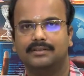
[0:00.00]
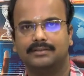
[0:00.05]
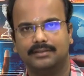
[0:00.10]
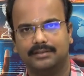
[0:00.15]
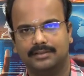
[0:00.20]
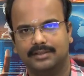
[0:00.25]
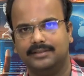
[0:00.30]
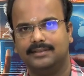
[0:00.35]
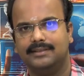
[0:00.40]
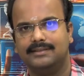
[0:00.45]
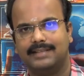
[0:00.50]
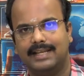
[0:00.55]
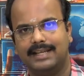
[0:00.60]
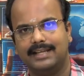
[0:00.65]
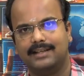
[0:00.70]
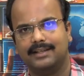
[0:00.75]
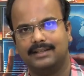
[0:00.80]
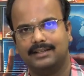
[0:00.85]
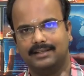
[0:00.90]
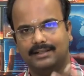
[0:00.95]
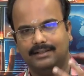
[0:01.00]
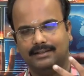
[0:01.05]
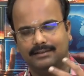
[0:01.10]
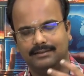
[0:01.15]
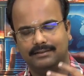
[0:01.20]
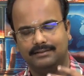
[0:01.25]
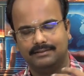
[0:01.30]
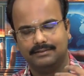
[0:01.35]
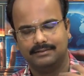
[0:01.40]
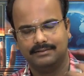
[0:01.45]
So, this is like
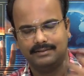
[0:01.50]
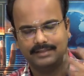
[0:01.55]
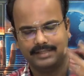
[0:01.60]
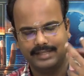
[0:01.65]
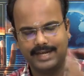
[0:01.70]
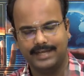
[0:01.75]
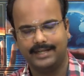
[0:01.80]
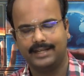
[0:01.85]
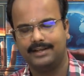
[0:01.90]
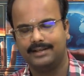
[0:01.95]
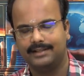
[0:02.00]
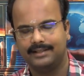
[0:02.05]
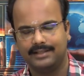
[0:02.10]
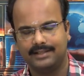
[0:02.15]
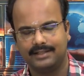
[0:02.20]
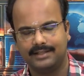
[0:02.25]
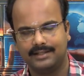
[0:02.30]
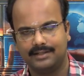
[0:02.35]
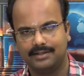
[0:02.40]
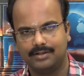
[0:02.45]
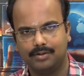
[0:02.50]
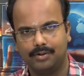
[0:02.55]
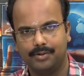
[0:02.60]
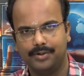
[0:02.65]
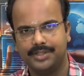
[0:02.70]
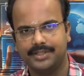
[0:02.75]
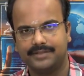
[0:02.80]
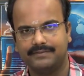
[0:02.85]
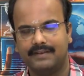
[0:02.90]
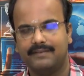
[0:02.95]
uh, later in the
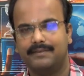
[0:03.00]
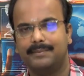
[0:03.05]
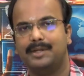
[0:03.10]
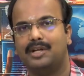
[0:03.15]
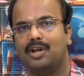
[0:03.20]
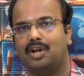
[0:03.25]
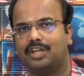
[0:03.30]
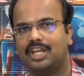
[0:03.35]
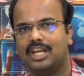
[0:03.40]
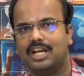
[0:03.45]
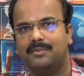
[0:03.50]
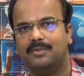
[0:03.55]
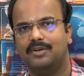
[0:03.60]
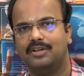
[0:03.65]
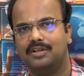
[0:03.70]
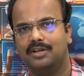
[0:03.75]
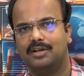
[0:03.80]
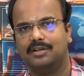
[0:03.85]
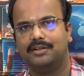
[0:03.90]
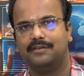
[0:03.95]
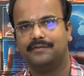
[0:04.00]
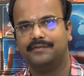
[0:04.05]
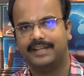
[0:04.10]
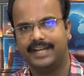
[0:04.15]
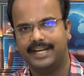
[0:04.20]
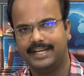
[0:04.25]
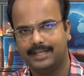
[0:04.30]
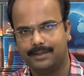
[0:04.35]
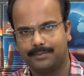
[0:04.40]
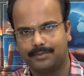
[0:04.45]
course we will be talking about lot of
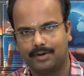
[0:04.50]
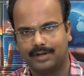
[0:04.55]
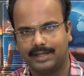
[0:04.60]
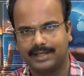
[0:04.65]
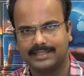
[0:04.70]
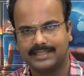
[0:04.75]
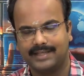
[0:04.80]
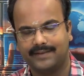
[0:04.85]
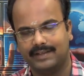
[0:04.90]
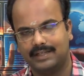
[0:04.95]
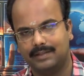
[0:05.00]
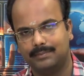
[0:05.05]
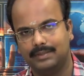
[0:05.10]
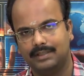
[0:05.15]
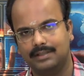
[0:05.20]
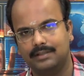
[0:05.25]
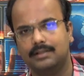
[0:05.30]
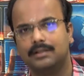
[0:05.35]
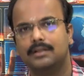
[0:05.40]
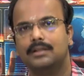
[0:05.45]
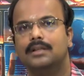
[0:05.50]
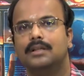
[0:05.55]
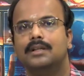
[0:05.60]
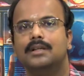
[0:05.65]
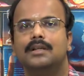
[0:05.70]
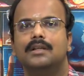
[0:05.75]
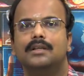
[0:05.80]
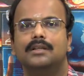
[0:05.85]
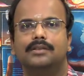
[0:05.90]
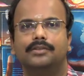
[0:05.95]
data products available
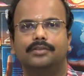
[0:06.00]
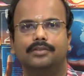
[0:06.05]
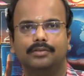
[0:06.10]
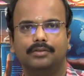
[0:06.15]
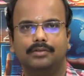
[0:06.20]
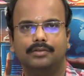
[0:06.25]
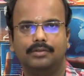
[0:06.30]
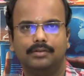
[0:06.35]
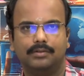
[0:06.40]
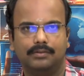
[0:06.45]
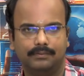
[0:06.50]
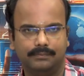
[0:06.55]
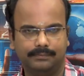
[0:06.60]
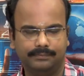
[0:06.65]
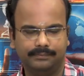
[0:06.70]
so,